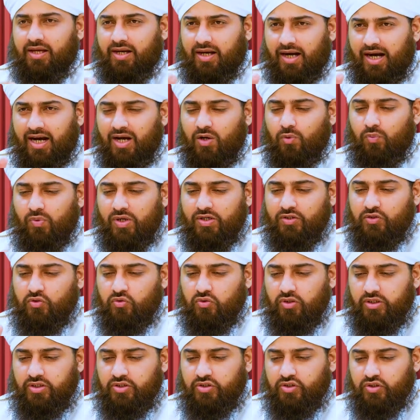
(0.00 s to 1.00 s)
I went to
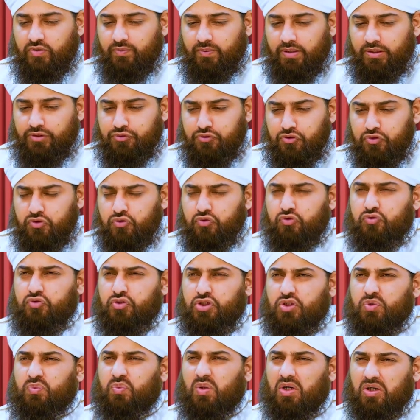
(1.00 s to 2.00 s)
the ijtima just to
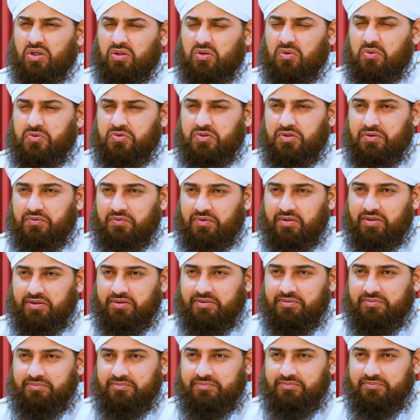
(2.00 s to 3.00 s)
see what goes on there.
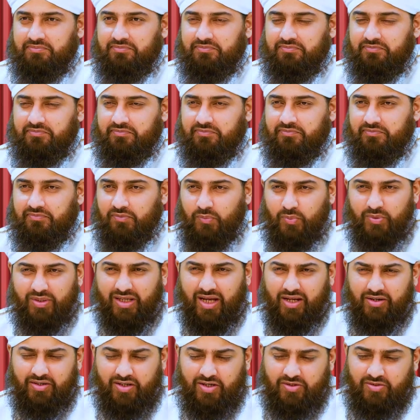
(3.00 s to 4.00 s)
With that
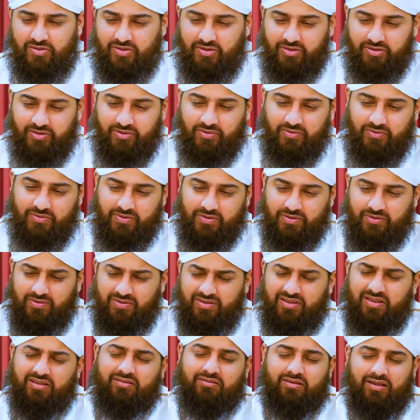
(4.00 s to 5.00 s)
intention he goes, he goes,
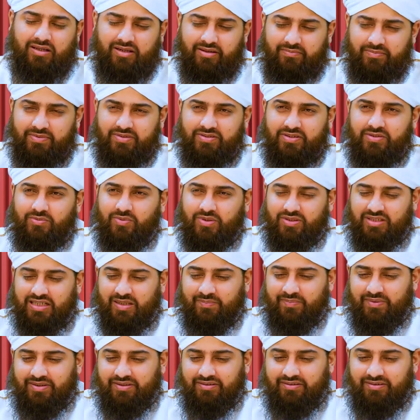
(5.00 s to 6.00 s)
let me see what's
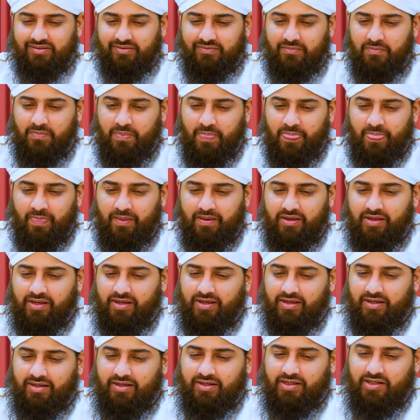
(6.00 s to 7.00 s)
happening there.
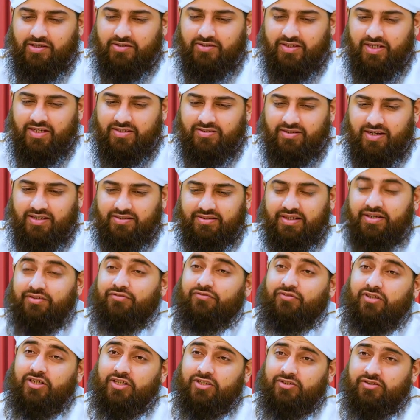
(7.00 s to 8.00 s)
He says, as I
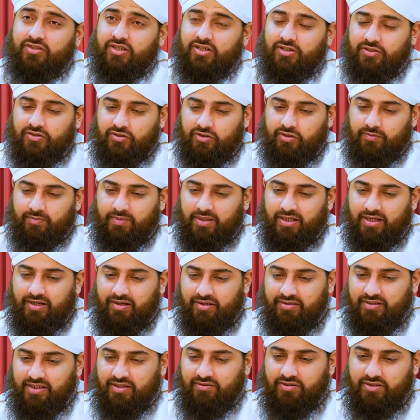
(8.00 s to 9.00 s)
reached the ijtima,
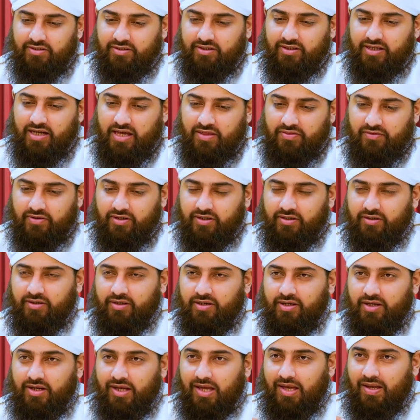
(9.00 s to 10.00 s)
as I reached the gathering,
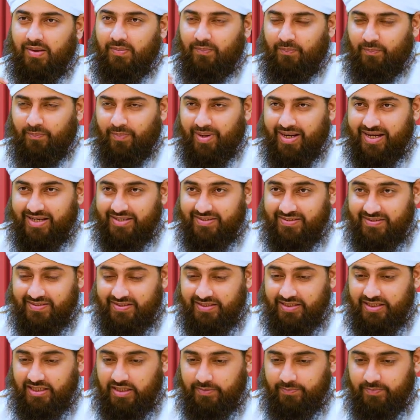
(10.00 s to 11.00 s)
my
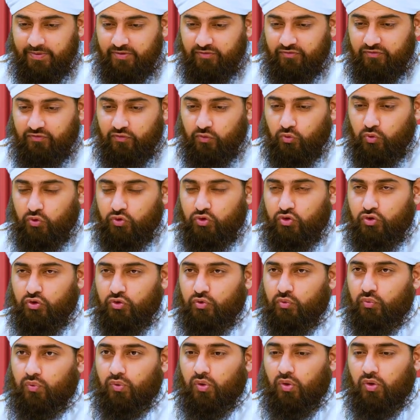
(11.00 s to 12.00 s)
sleeping
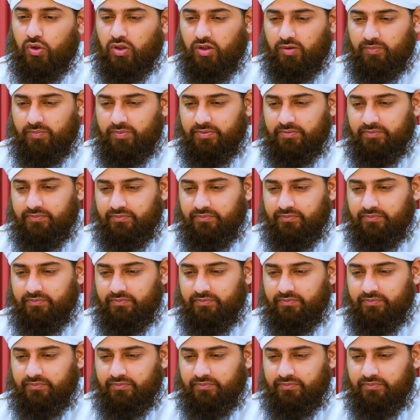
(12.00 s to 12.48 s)
fortune woke up,